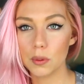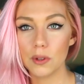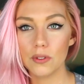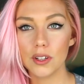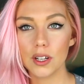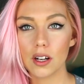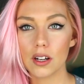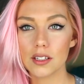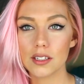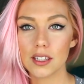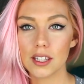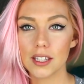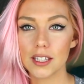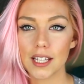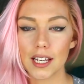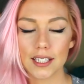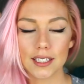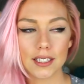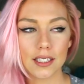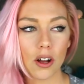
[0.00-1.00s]
moving on to the
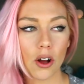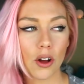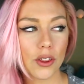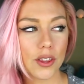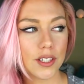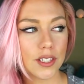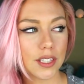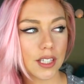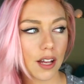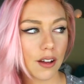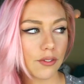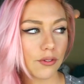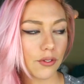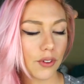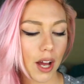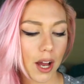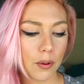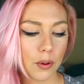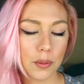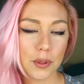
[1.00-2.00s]
next, all the stuff
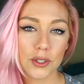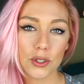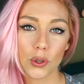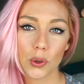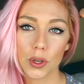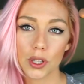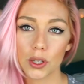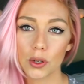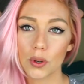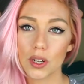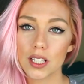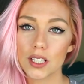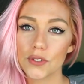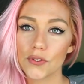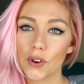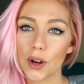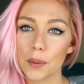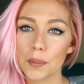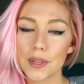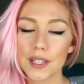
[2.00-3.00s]
I will be showing you is
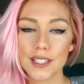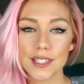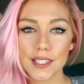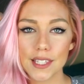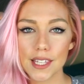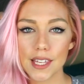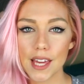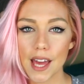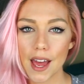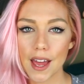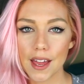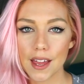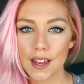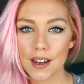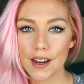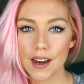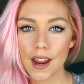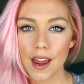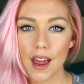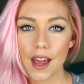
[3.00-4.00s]
from
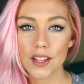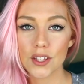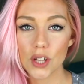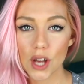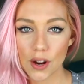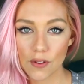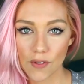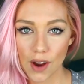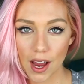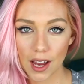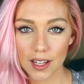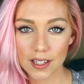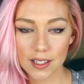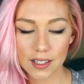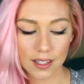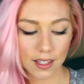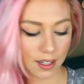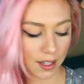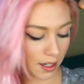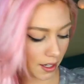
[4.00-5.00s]
CN
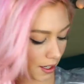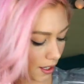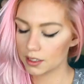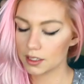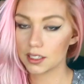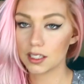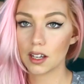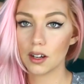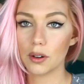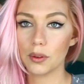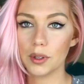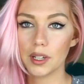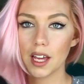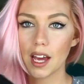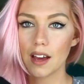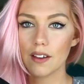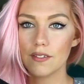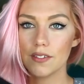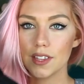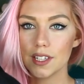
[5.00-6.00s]
Direct. So we
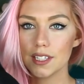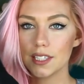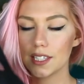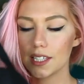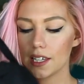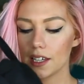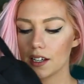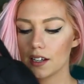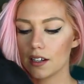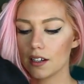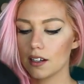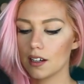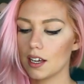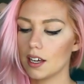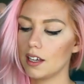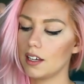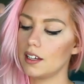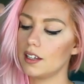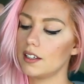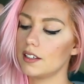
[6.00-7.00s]
have this here
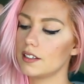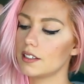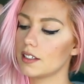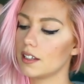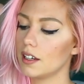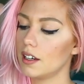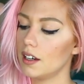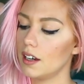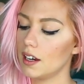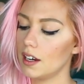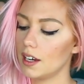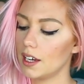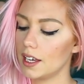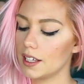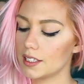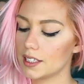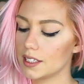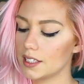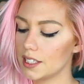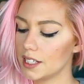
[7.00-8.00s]
and
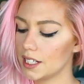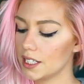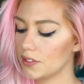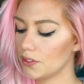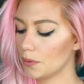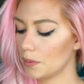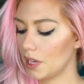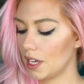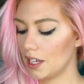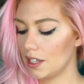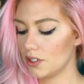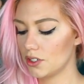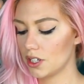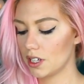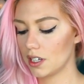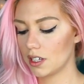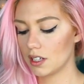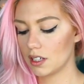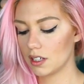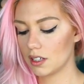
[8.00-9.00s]
since it is from
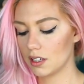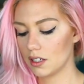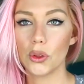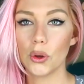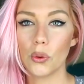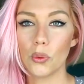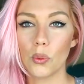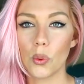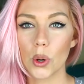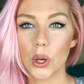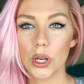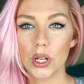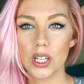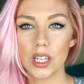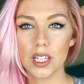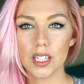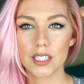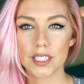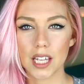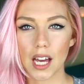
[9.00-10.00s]
Asia, the
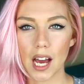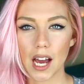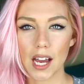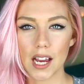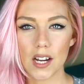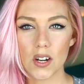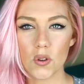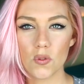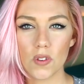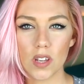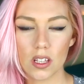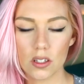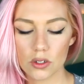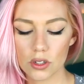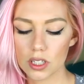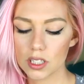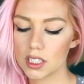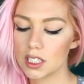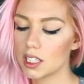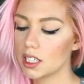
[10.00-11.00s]
wording is kind of
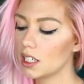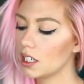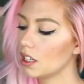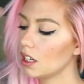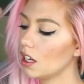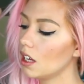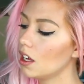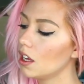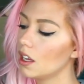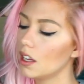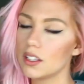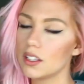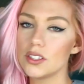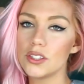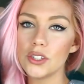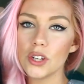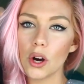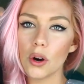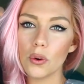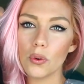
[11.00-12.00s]
interesting.
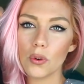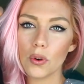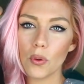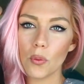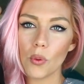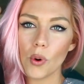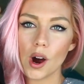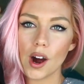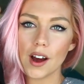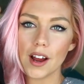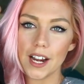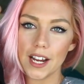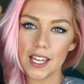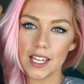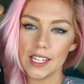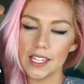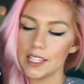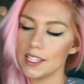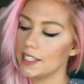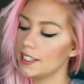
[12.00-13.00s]
Don't want
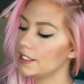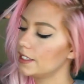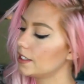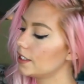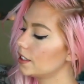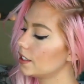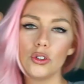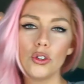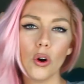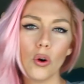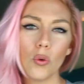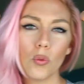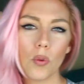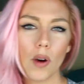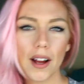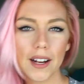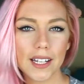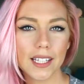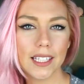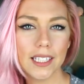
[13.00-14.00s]
ease. Don't
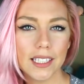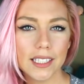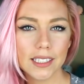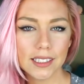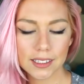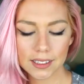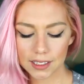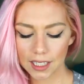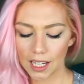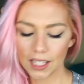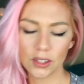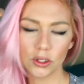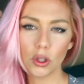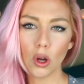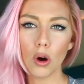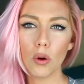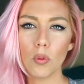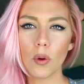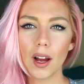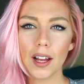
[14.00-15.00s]
want ease? I
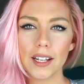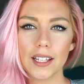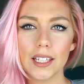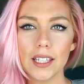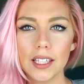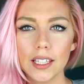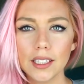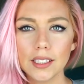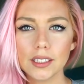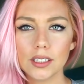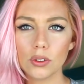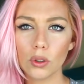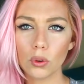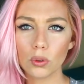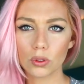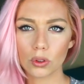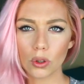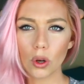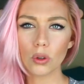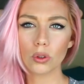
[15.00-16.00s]
don't want ease.
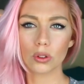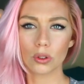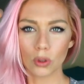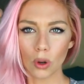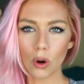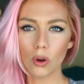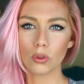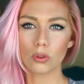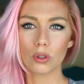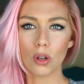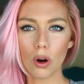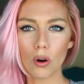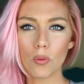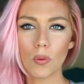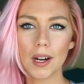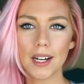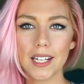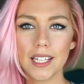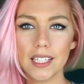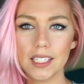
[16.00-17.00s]
Don't, don't, don't, don't
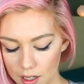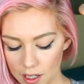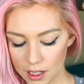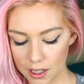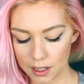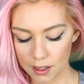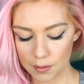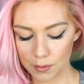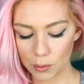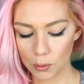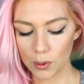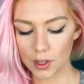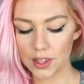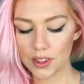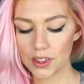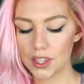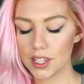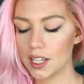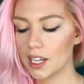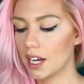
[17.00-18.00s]
want ease. Um,
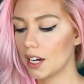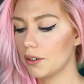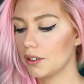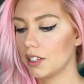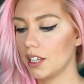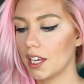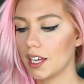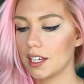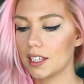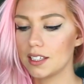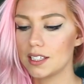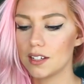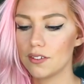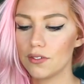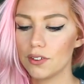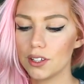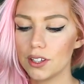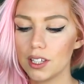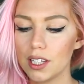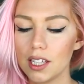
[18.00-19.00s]
one thing I would like
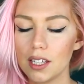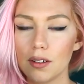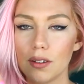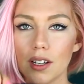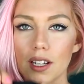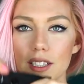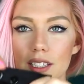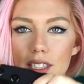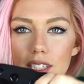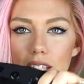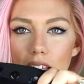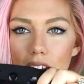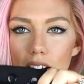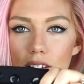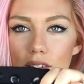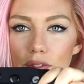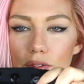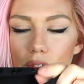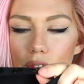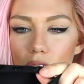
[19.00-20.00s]
differently instead
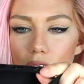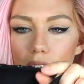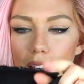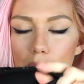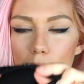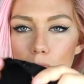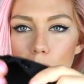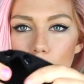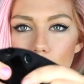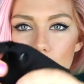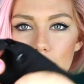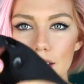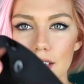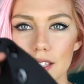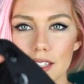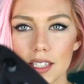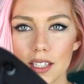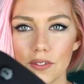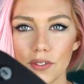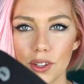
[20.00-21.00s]
of like
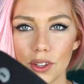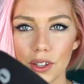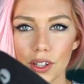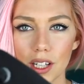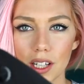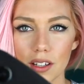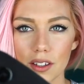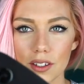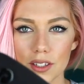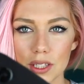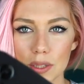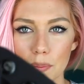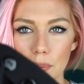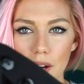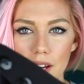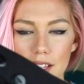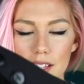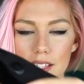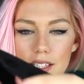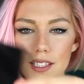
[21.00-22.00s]
buttons, if you look here, there's
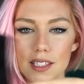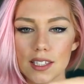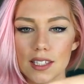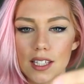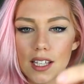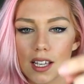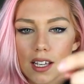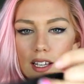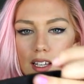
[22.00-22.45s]
buttons